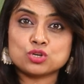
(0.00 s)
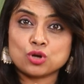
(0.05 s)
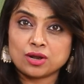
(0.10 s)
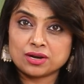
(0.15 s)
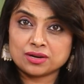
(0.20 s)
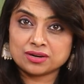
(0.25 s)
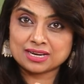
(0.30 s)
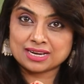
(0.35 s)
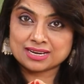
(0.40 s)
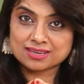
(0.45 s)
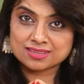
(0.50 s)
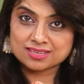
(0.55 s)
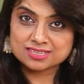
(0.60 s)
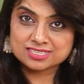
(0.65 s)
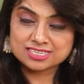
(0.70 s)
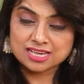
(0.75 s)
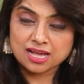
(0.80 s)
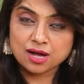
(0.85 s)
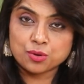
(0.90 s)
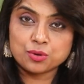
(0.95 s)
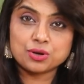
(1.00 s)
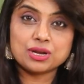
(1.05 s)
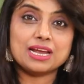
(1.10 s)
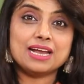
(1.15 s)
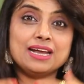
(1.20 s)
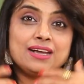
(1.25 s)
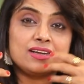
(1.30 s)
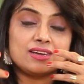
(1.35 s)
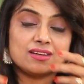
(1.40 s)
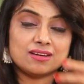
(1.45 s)
tolerate the sound,
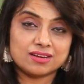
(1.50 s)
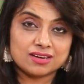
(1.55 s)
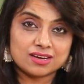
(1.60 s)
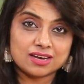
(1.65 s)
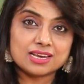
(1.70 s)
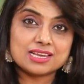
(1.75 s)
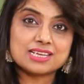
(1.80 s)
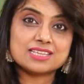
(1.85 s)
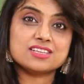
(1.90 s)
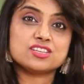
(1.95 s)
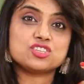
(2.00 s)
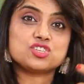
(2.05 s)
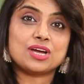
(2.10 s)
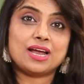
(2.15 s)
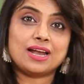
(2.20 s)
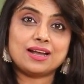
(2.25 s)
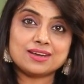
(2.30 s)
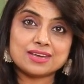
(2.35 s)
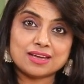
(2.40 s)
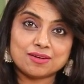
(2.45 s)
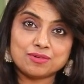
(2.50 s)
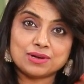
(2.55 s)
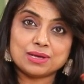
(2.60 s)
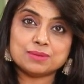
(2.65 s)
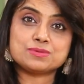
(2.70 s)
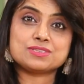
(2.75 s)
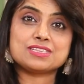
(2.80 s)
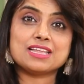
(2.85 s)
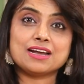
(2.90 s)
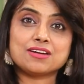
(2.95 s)
internally the child
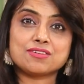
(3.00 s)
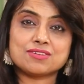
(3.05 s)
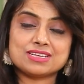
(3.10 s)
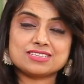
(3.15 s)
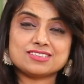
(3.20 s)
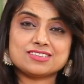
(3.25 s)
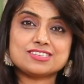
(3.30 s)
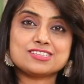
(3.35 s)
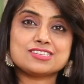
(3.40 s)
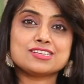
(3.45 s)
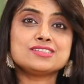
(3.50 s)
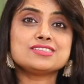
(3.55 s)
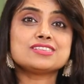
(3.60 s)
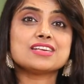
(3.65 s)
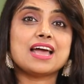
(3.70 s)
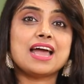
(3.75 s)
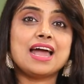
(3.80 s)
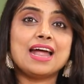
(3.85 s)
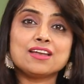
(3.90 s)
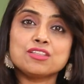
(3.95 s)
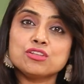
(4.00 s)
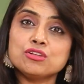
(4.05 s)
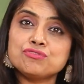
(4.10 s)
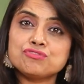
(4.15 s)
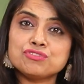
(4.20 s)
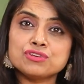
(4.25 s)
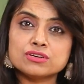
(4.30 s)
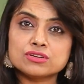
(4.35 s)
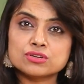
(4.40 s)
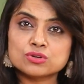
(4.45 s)
develops that resistance and the
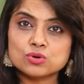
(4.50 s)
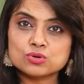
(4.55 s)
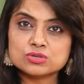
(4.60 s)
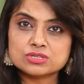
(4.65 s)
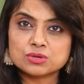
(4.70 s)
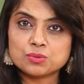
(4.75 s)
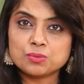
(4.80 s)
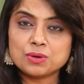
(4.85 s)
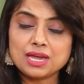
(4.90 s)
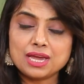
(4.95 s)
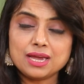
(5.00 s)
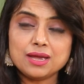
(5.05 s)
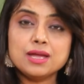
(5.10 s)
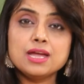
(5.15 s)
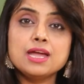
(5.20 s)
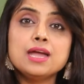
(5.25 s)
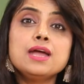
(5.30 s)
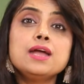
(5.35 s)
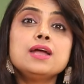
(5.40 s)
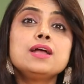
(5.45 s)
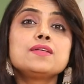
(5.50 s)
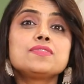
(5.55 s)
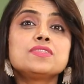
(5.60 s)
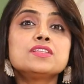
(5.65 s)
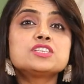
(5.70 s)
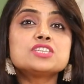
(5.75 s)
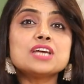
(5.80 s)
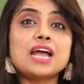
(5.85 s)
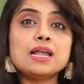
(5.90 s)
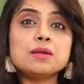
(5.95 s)
fear goes away.
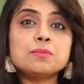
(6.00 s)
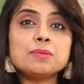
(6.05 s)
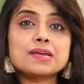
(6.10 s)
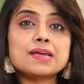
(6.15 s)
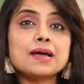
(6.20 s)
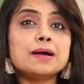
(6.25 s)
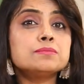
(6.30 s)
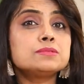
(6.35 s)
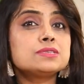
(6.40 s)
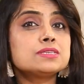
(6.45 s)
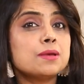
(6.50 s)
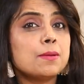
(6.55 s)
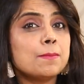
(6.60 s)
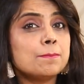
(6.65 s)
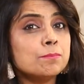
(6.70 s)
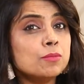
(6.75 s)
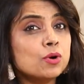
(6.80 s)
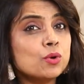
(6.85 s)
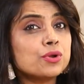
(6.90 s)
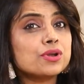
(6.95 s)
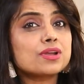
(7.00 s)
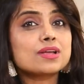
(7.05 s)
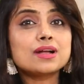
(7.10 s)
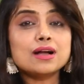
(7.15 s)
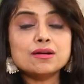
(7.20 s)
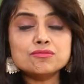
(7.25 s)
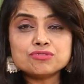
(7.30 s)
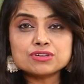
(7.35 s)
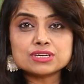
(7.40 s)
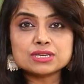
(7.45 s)
The child becomes more
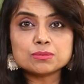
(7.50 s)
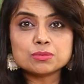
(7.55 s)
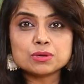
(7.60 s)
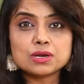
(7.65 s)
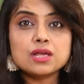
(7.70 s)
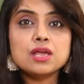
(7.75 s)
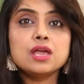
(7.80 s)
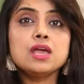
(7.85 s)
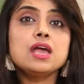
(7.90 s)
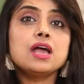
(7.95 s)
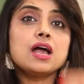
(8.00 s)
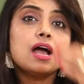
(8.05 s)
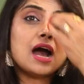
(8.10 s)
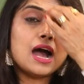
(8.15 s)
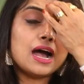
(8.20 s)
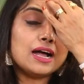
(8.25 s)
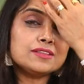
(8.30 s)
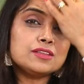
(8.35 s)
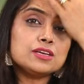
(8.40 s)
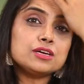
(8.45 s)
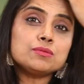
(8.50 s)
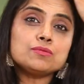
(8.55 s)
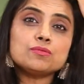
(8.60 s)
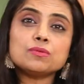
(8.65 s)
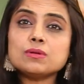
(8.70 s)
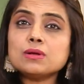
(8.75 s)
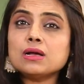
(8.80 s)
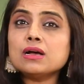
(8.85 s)
comfortable. Other